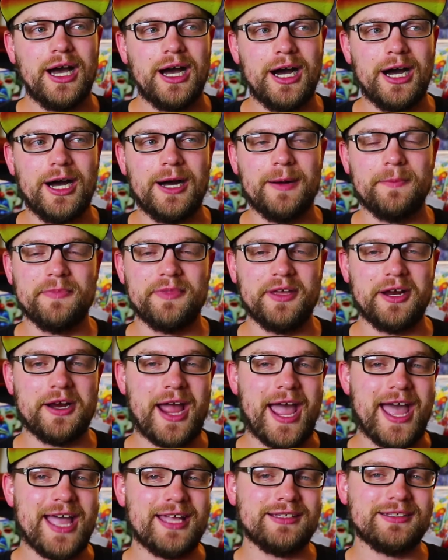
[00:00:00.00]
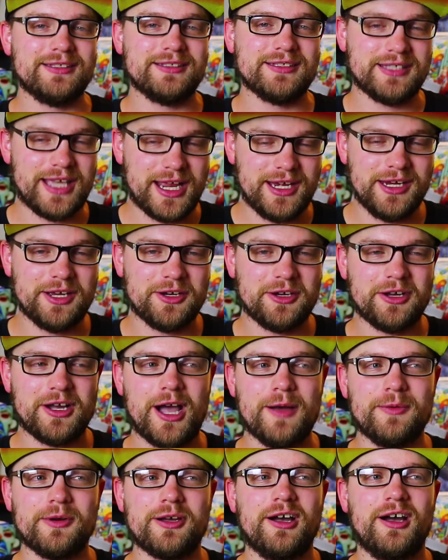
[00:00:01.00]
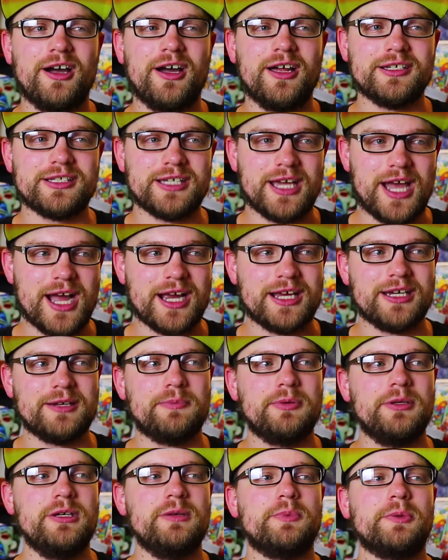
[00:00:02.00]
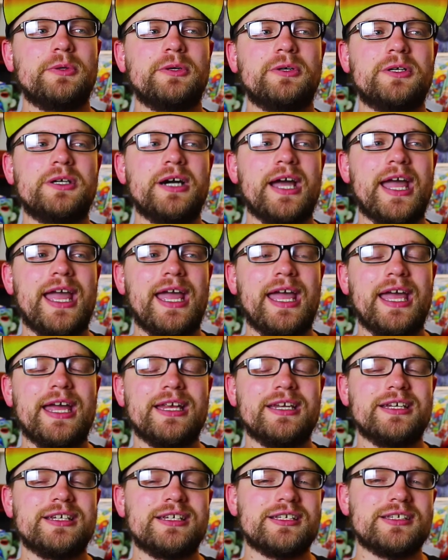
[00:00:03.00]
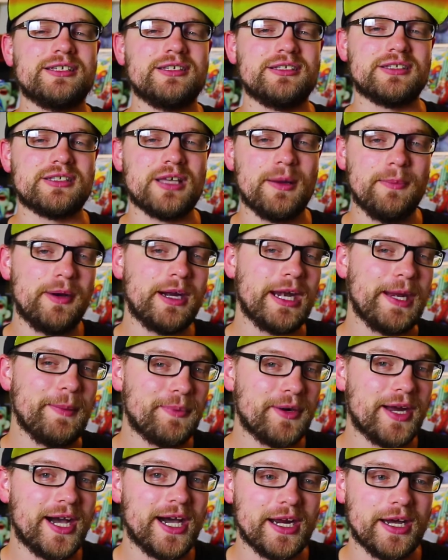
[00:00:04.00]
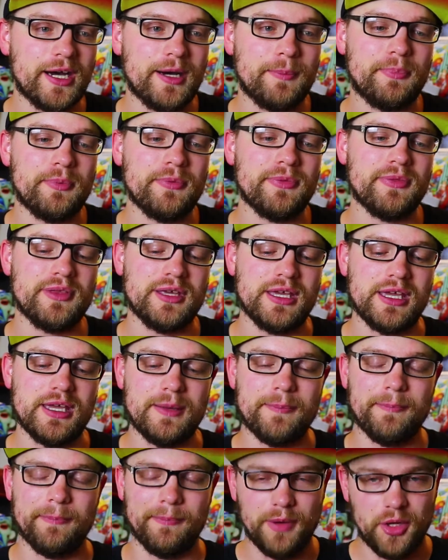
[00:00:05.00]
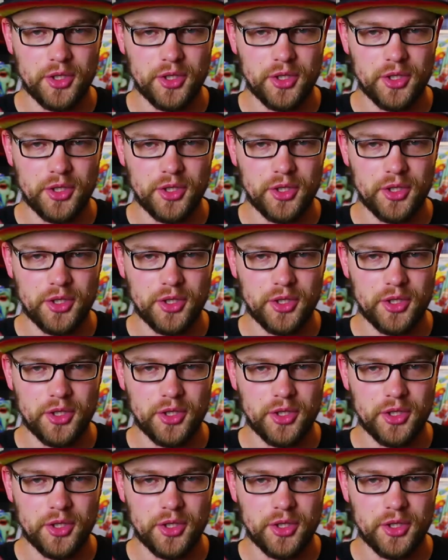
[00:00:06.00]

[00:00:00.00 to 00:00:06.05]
They're at San Diego Comic-Con talking to people, and somebody brought up the